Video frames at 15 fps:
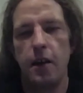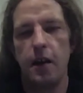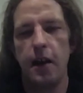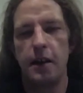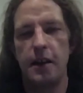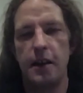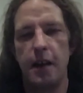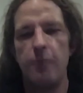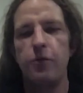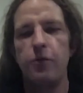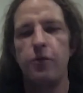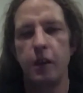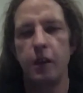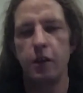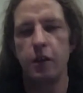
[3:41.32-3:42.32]
a
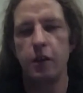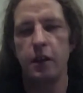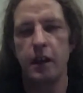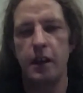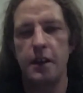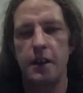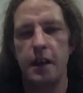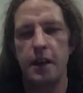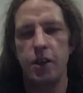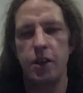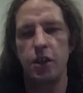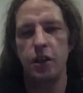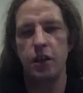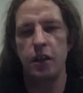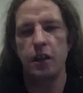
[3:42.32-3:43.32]
temporary
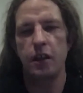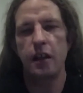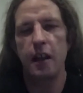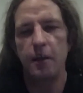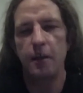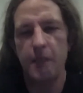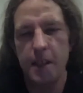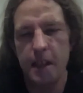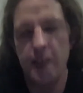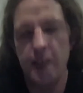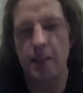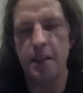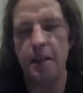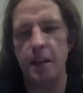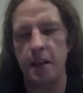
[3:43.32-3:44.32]
organization, in the
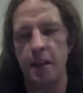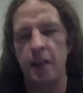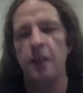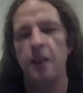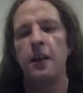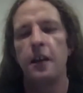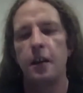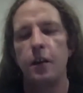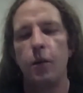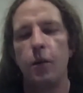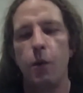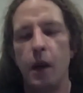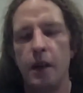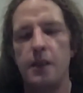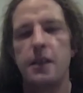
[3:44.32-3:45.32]
sense that
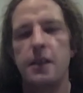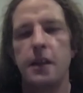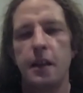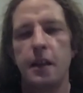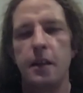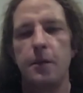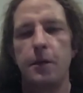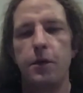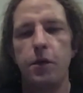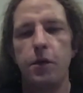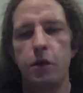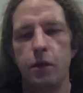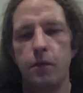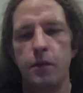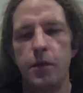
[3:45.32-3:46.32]
when a startup
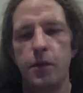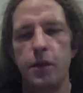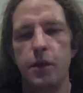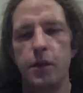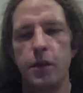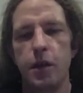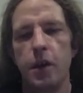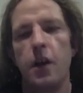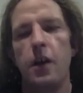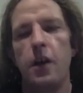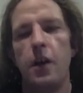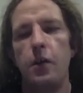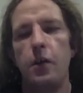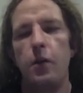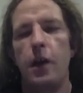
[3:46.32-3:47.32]
forms,
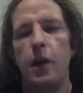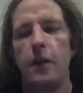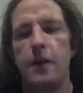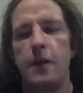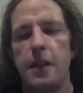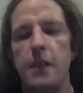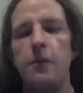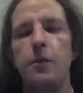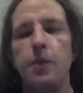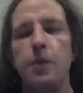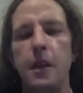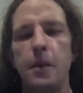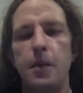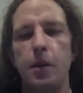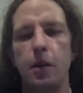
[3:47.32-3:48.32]
we have a team of
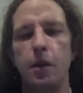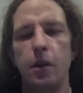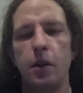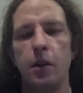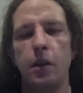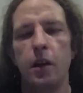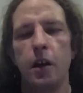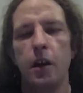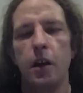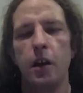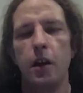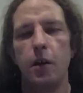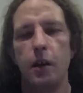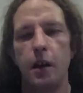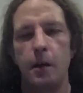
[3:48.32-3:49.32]
people
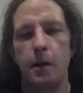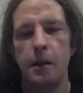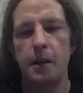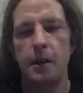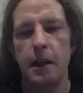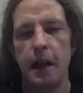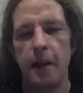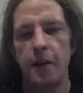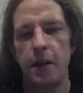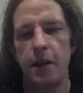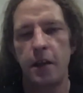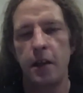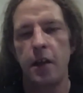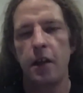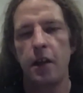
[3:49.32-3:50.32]
who are coming
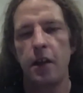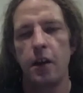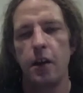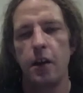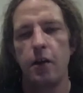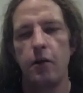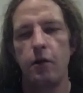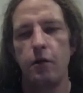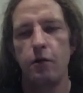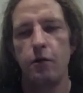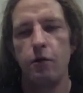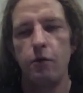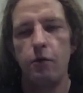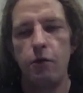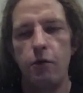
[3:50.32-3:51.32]
together
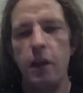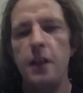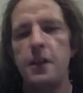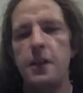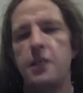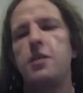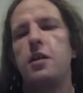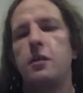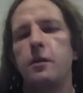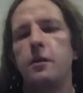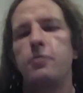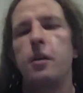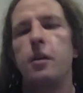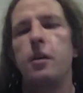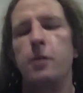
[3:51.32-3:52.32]
really to solve a
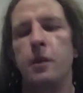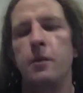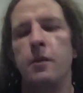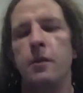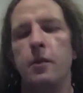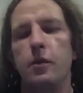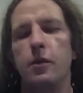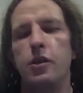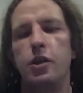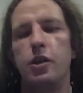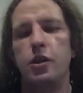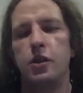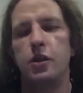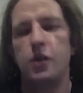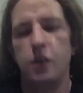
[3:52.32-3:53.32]
problem
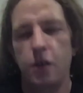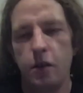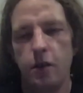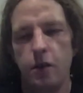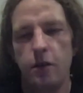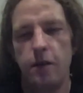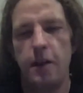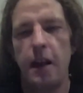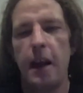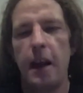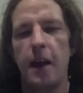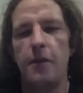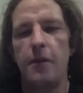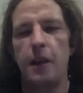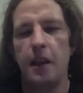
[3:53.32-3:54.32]
which they
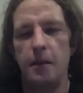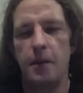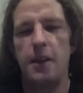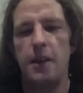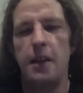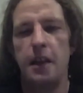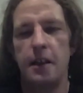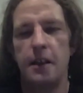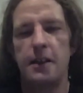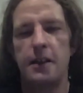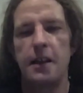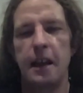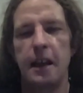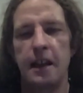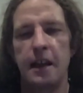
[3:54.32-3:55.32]
have a limited
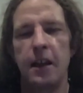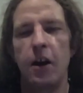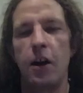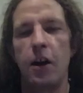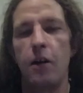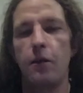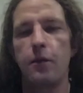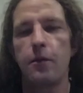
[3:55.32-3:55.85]
understanding of.